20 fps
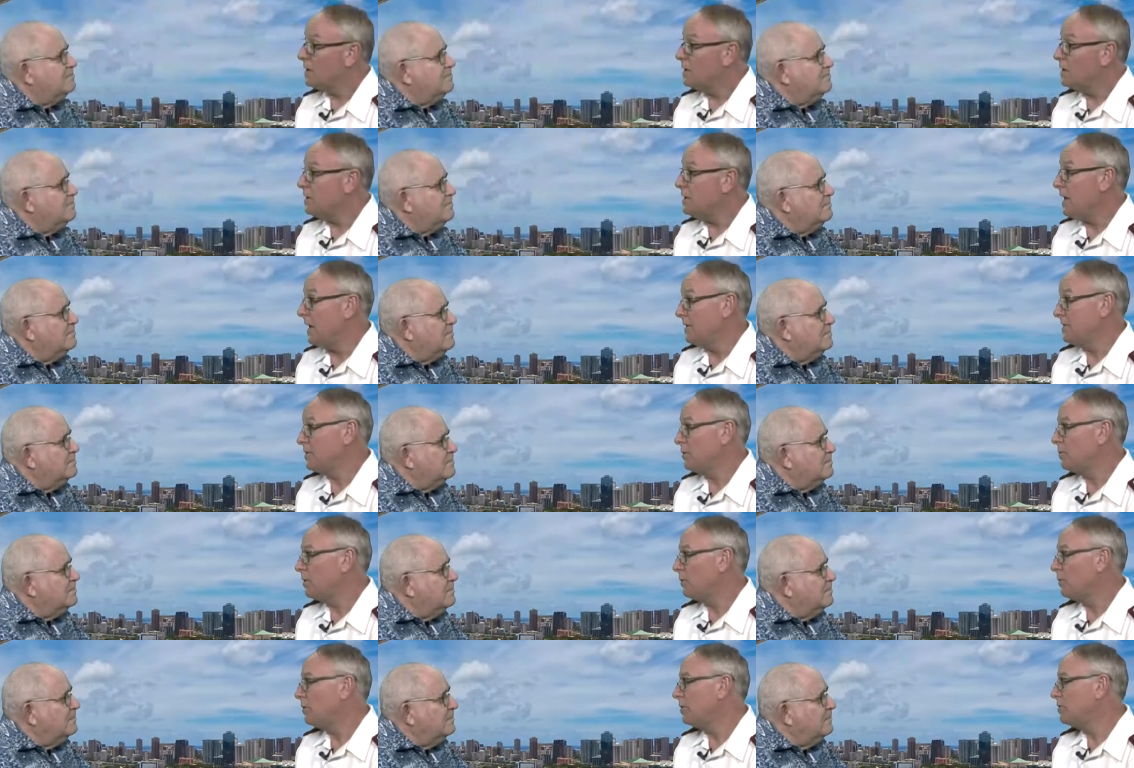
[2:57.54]
Speaker 1: Yeah, so
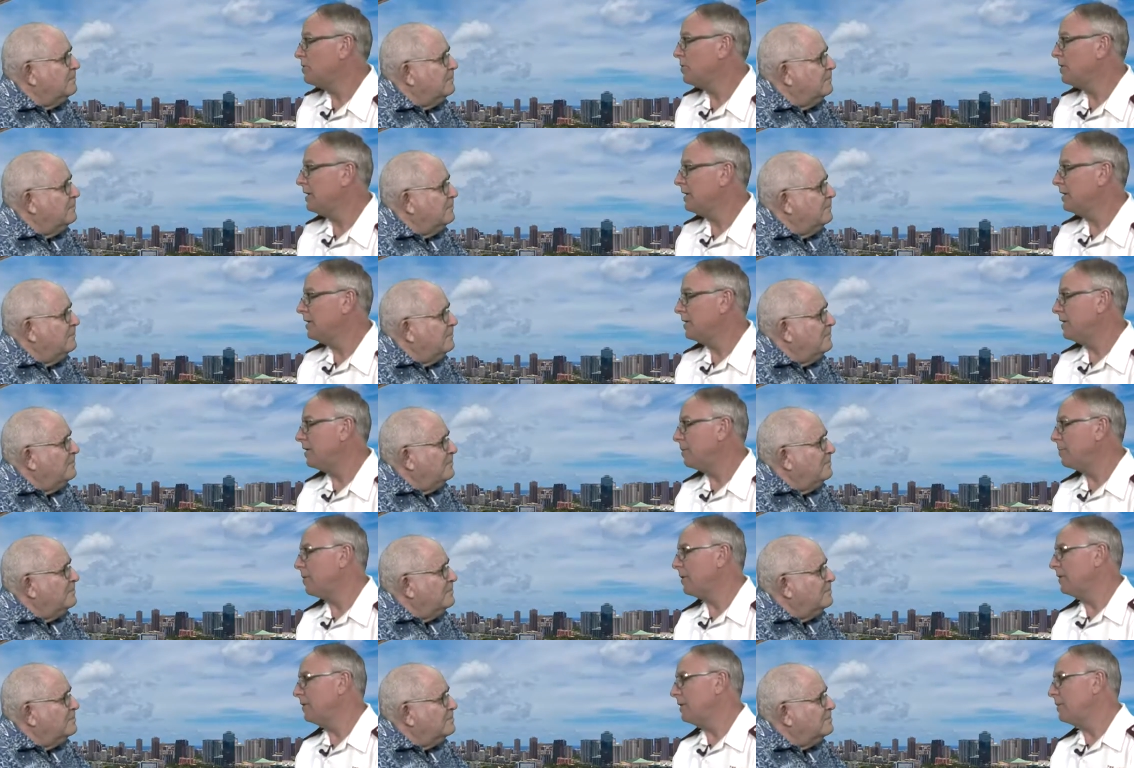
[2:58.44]
we're, we're doing it in a
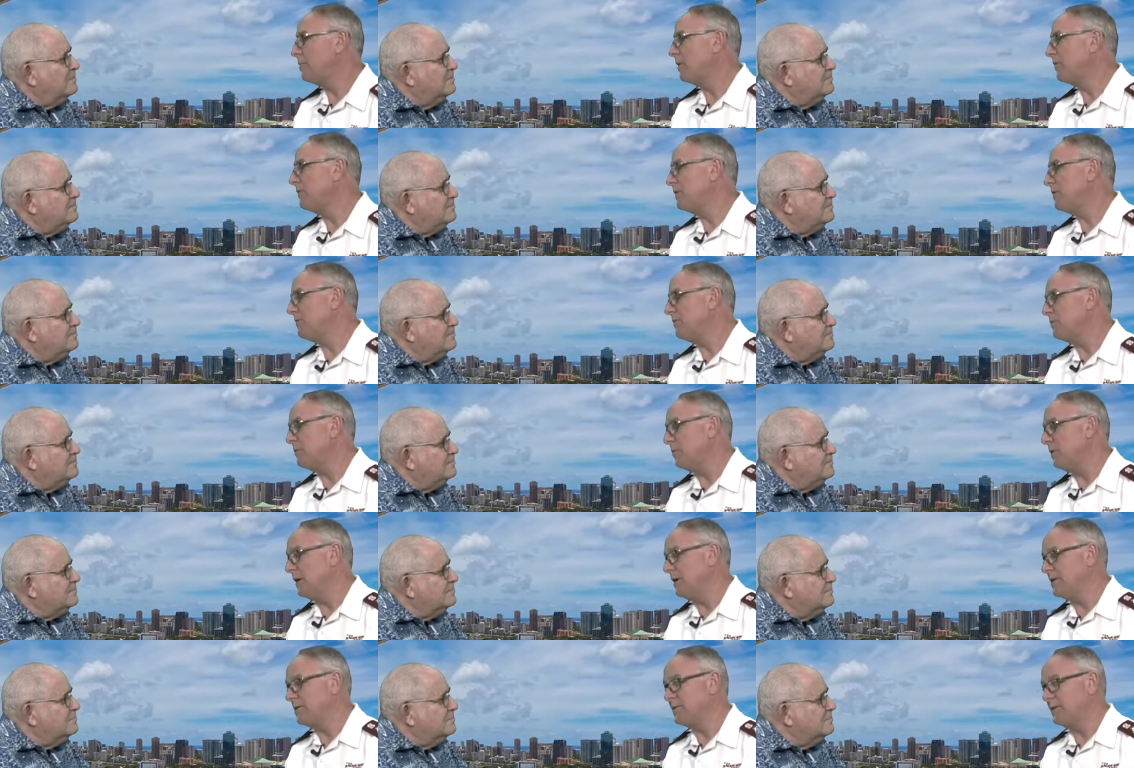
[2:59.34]
number, number of different
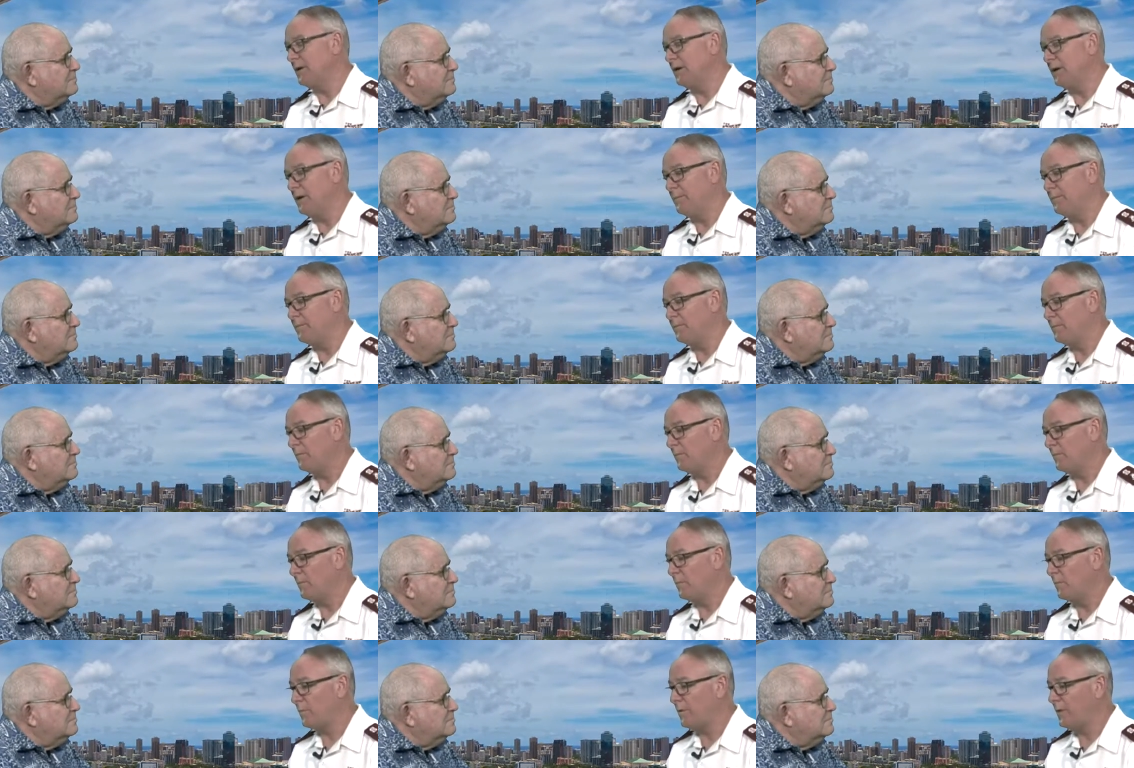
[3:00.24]
ways. Um,
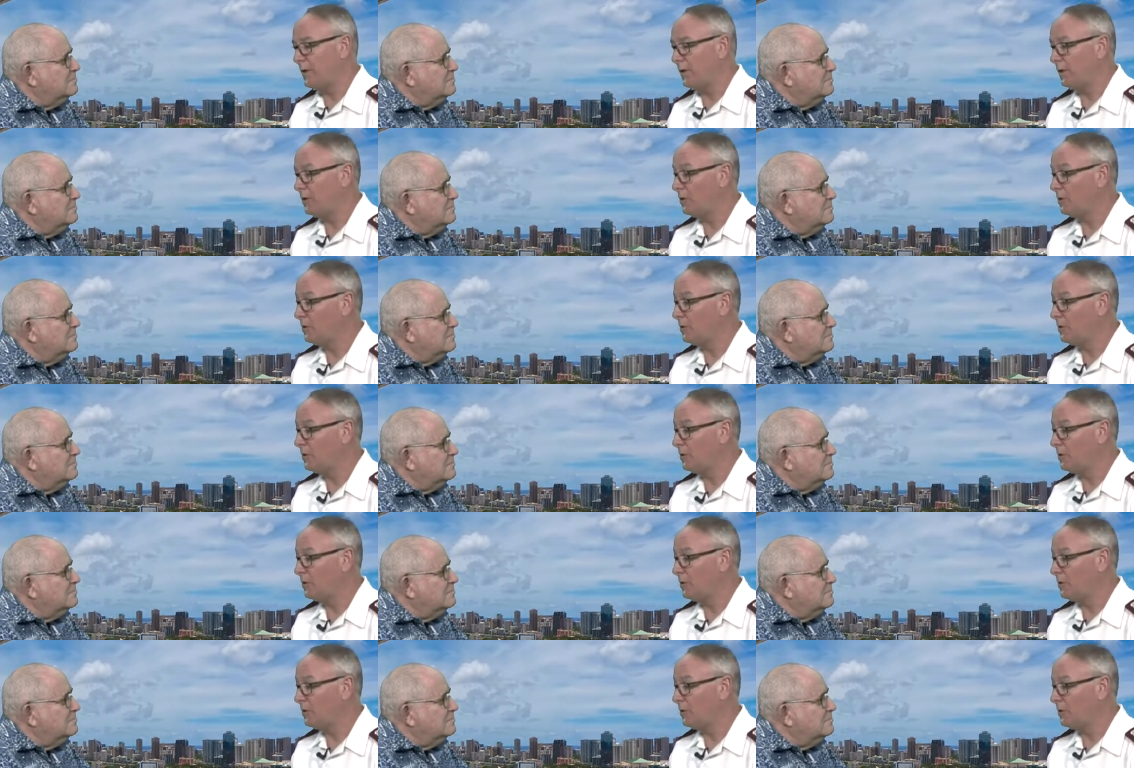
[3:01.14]
the